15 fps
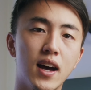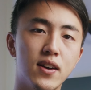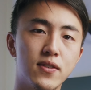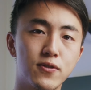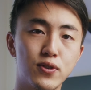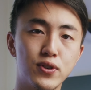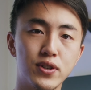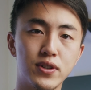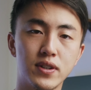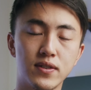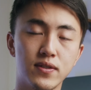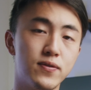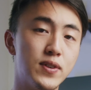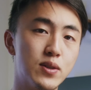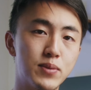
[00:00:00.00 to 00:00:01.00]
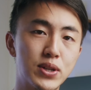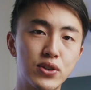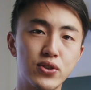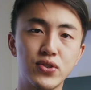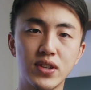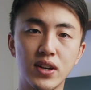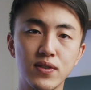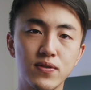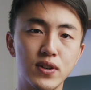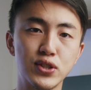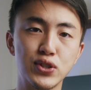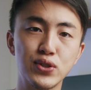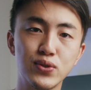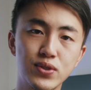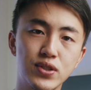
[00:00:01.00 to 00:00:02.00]
for filming yourself on
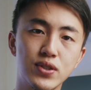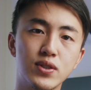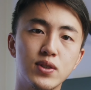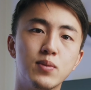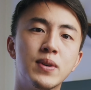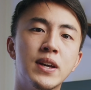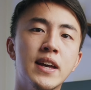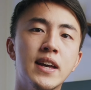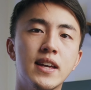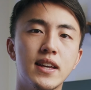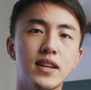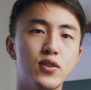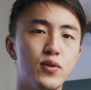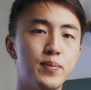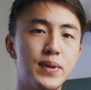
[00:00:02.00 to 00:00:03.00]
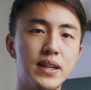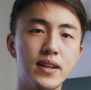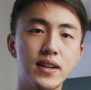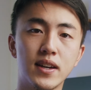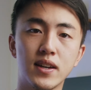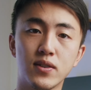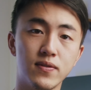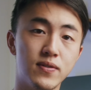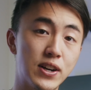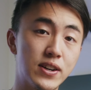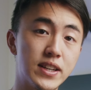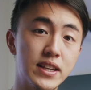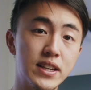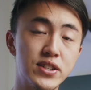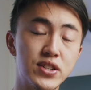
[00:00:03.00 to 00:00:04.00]
YouTube, it'll be very
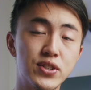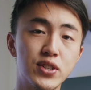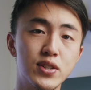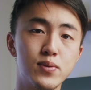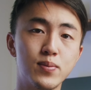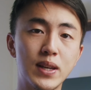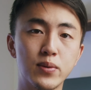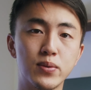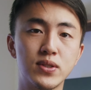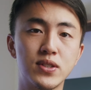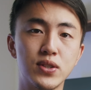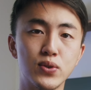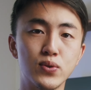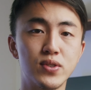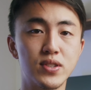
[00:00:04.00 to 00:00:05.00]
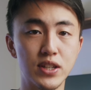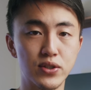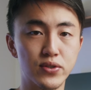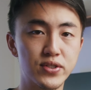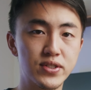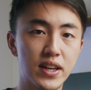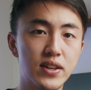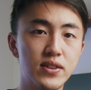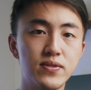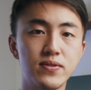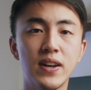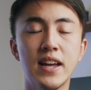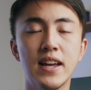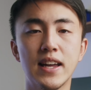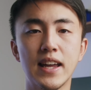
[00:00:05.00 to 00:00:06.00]
easy just to be able to see yourself,
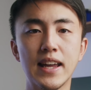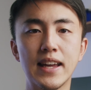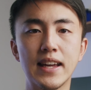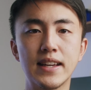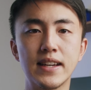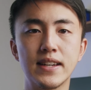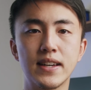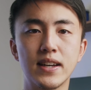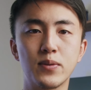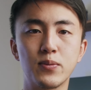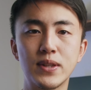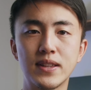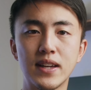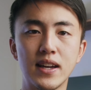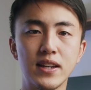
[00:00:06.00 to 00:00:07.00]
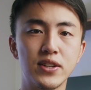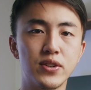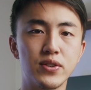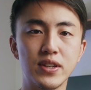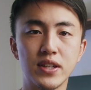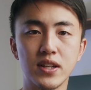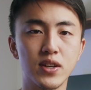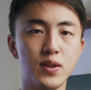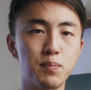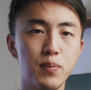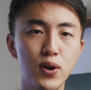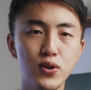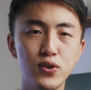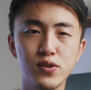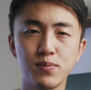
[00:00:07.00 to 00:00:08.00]
and with that, you can
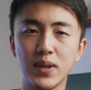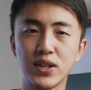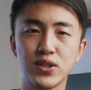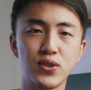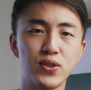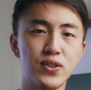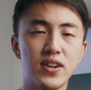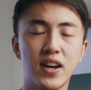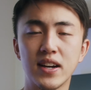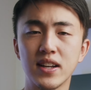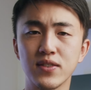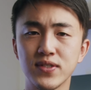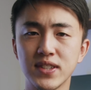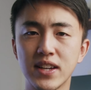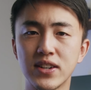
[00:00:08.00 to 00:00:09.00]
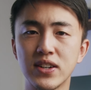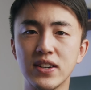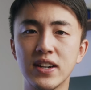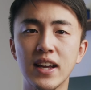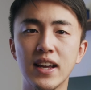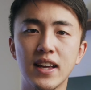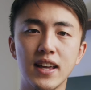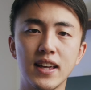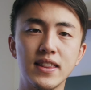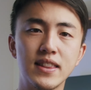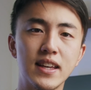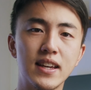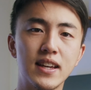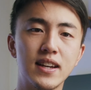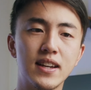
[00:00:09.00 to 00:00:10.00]
compose, make sure you're not off center, and
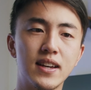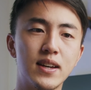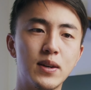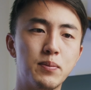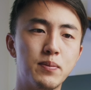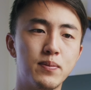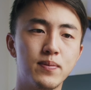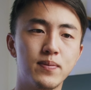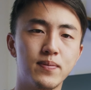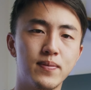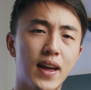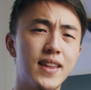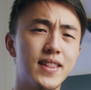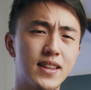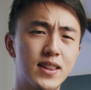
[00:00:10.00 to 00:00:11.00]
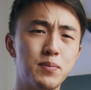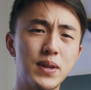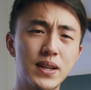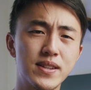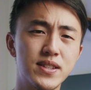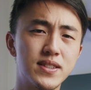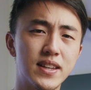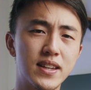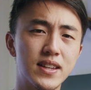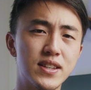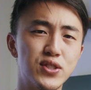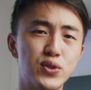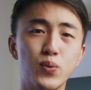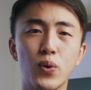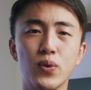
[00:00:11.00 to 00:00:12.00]
then I think the biggest thing is
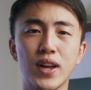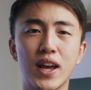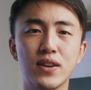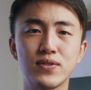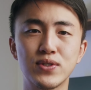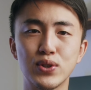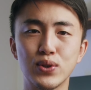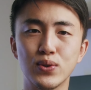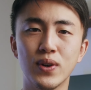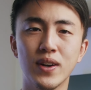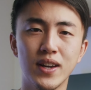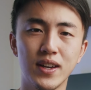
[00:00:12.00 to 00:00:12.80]
you won't have to,